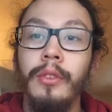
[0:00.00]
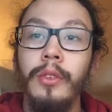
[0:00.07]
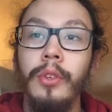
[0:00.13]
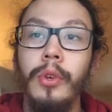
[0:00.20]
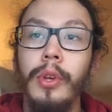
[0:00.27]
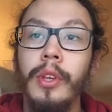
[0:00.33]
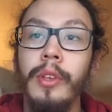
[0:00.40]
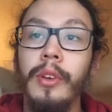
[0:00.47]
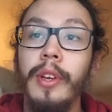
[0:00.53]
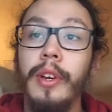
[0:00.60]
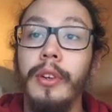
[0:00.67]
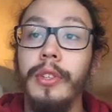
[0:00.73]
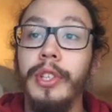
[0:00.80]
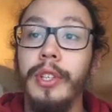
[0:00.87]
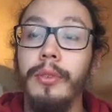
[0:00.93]
Nuclear
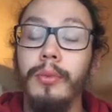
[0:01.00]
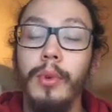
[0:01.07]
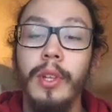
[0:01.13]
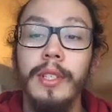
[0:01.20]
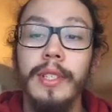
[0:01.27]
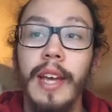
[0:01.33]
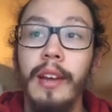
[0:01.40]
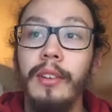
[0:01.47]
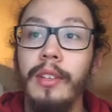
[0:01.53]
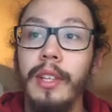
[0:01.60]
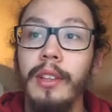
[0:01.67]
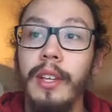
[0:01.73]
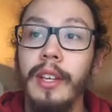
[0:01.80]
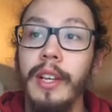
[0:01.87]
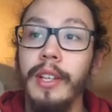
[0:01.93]
energy will undoubtedly
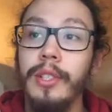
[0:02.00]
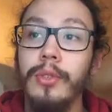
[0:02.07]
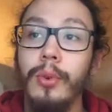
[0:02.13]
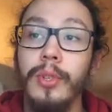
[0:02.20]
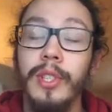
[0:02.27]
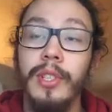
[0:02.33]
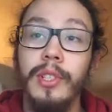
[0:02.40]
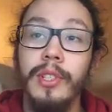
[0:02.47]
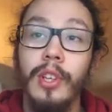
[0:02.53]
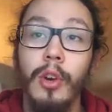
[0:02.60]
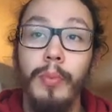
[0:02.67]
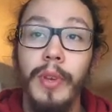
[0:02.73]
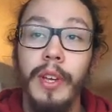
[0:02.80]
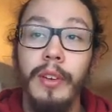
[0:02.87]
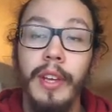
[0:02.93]
lead us towards a
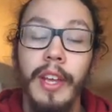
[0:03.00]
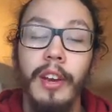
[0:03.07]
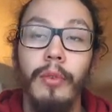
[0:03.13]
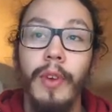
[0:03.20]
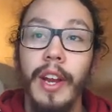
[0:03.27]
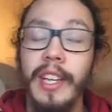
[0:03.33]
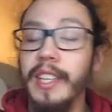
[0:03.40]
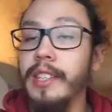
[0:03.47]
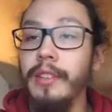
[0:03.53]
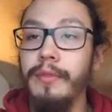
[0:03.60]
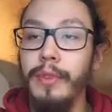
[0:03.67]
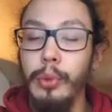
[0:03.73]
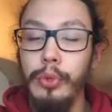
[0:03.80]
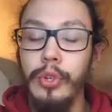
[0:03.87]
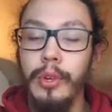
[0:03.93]
dystopian and irradiated
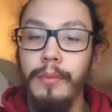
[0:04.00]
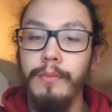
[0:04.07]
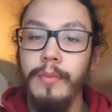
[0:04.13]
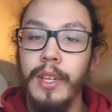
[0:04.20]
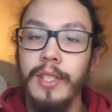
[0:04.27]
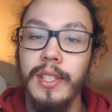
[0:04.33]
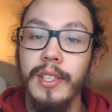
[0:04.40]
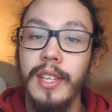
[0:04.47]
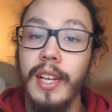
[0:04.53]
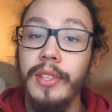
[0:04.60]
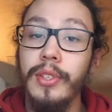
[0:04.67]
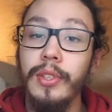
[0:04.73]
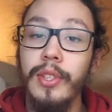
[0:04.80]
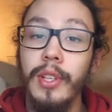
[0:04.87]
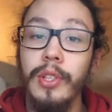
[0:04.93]
future, as
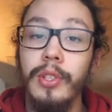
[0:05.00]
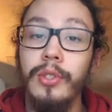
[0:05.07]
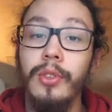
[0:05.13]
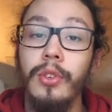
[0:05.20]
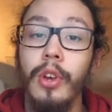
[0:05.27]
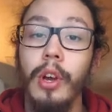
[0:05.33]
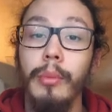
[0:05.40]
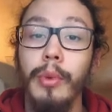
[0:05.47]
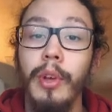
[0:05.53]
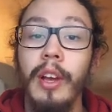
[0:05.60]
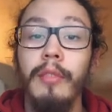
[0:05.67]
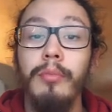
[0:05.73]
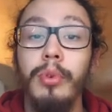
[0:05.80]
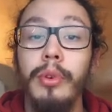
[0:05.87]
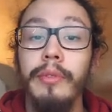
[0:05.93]
disasters such as Chernobyl
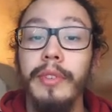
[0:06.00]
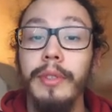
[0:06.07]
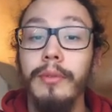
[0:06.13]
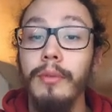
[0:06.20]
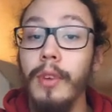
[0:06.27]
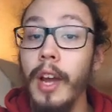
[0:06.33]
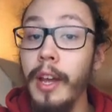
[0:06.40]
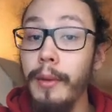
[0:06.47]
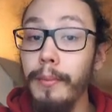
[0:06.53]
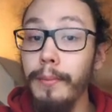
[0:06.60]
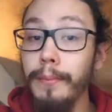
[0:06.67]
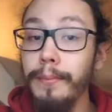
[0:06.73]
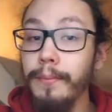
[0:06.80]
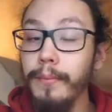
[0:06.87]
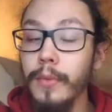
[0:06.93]
have proven, right?
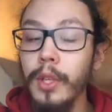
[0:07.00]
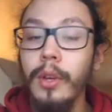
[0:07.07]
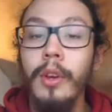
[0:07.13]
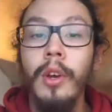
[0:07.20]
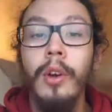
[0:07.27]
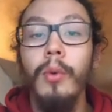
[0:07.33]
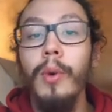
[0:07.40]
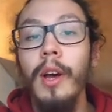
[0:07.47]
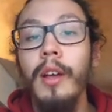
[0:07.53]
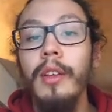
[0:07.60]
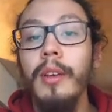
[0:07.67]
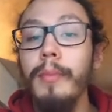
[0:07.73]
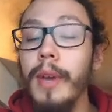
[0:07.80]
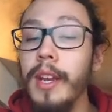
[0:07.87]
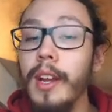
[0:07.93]
Well,
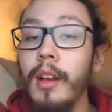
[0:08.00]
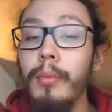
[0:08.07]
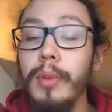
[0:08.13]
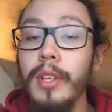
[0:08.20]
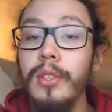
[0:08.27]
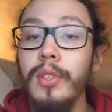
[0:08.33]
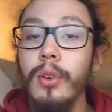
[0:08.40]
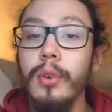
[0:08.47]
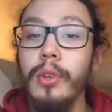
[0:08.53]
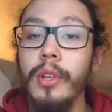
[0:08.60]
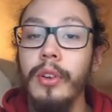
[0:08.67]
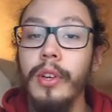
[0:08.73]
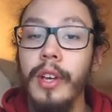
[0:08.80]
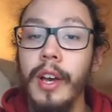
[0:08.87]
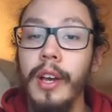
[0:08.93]
it may not be so
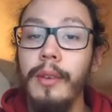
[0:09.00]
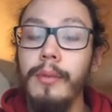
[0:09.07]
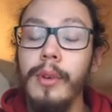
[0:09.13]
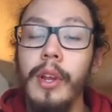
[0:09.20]
clear-cut.